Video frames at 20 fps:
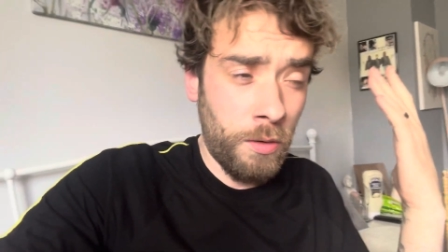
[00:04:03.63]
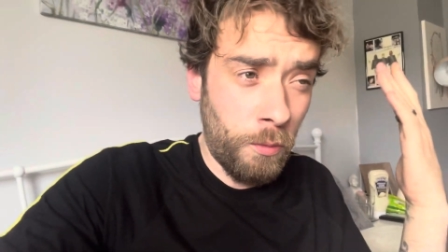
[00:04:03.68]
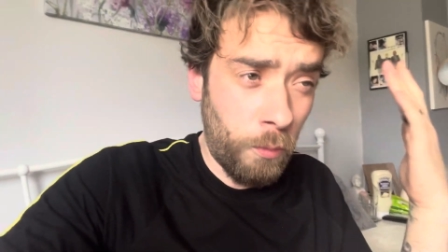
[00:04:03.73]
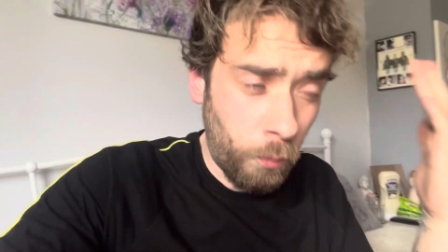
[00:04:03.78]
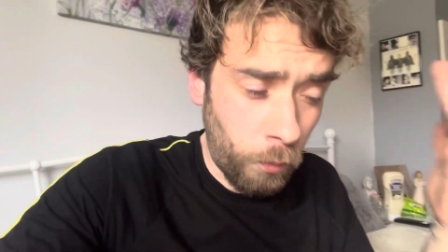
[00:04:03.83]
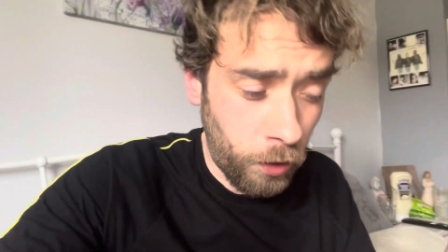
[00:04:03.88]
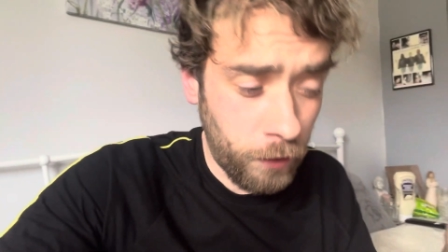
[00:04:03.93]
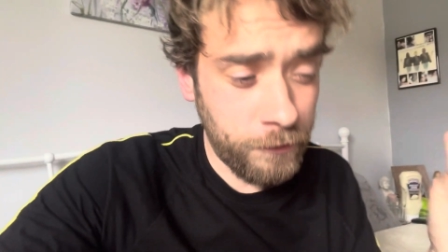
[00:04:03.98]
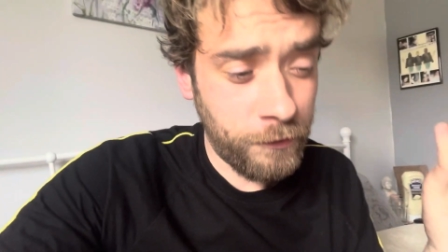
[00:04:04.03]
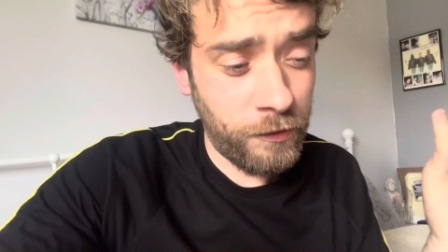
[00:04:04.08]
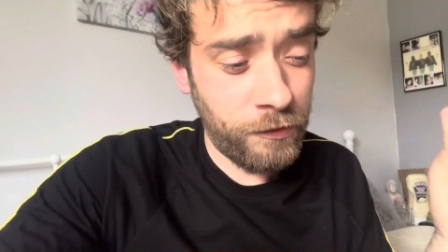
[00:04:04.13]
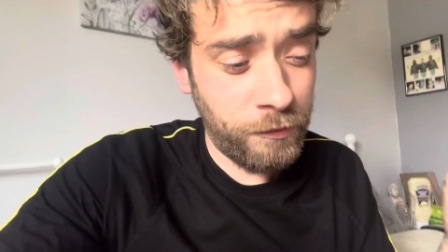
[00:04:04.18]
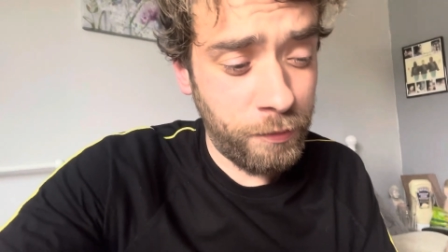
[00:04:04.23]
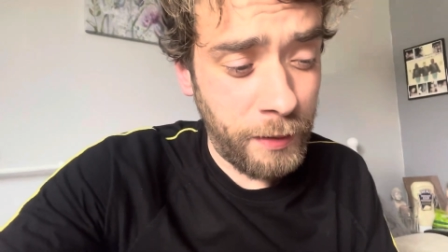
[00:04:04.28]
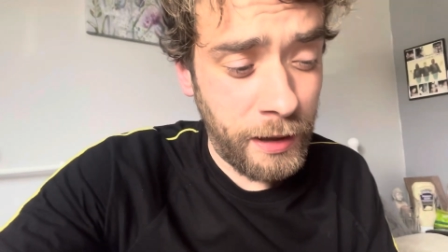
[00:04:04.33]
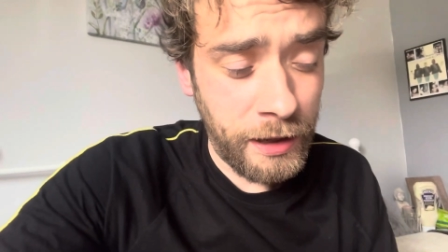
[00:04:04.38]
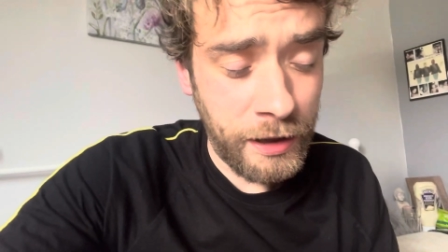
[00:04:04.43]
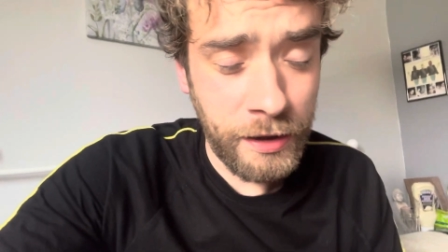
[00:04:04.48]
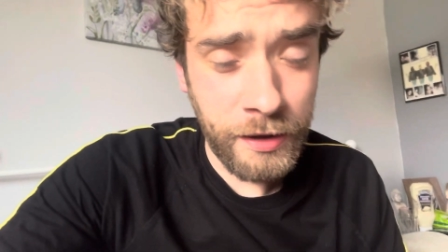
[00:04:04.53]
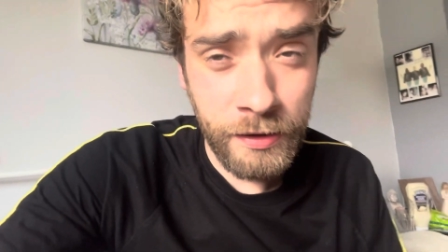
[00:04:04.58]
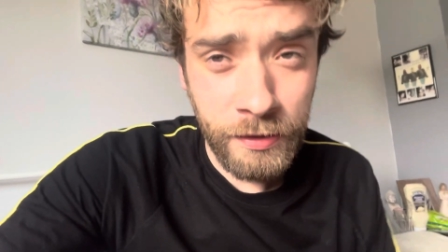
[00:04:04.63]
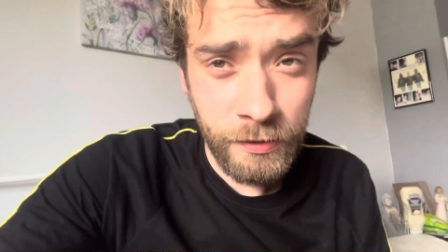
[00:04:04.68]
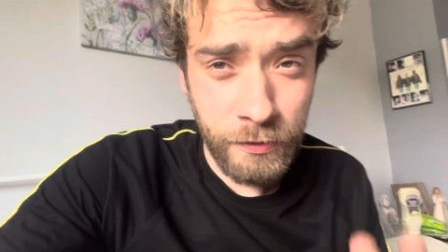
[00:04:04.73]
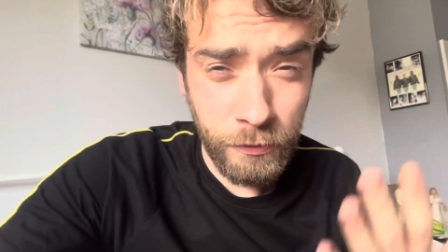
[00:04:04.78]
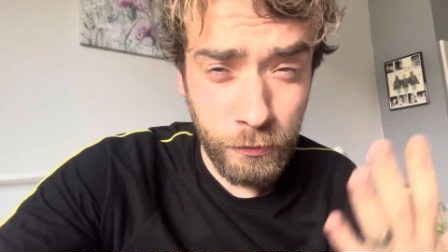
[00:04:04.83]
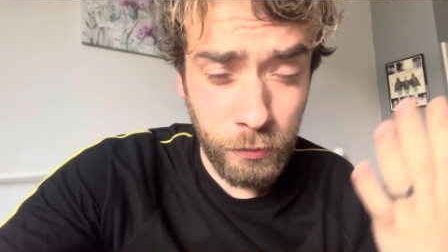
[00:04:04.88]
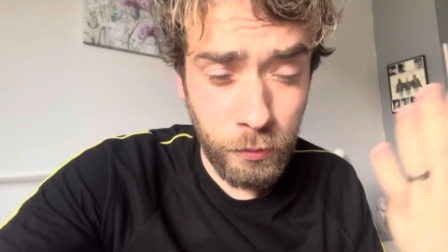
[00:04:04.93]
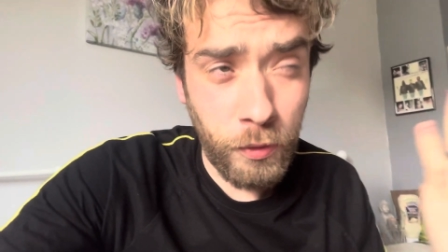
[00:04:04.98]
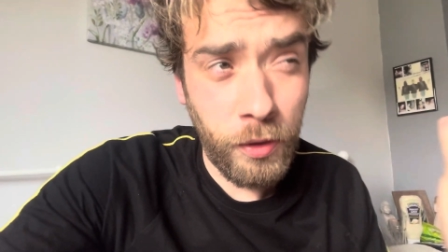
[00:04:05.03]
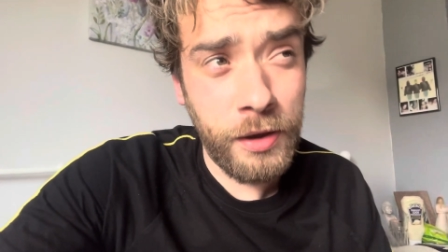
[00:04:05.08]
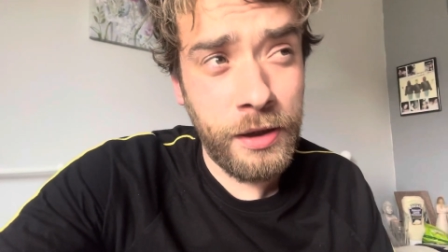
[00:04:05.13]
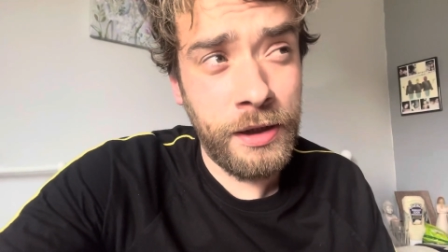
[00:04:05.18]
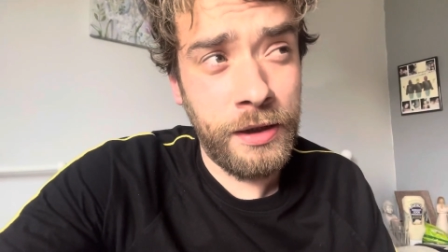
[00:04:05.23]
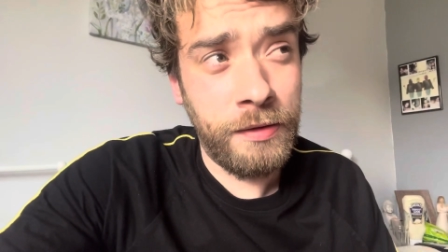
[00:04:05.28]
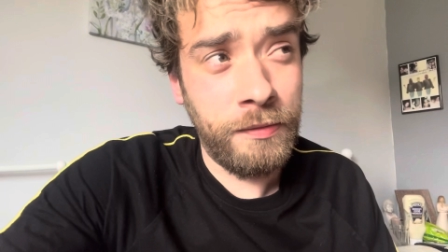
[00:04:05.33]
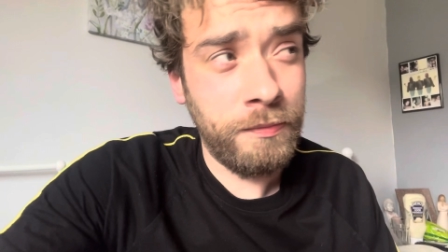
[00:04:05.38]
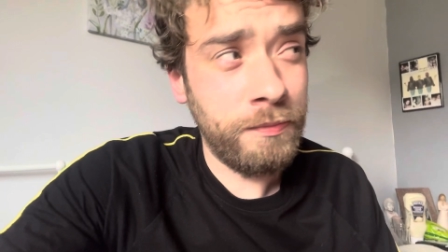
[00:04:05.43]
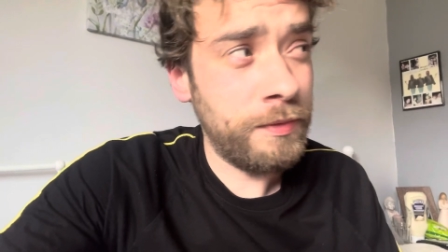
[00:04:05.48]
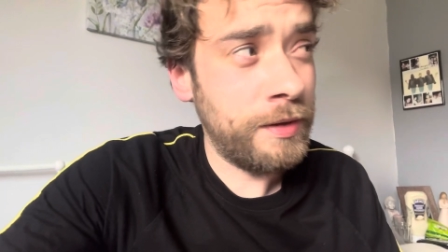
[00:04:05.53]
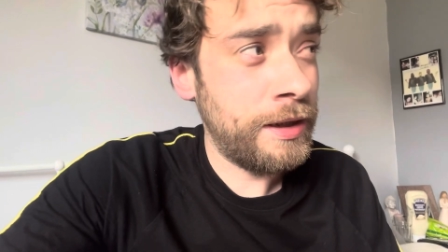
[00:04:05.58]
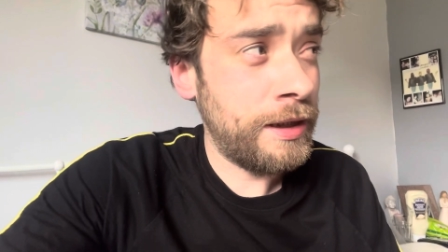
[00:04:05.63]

what to spend and what you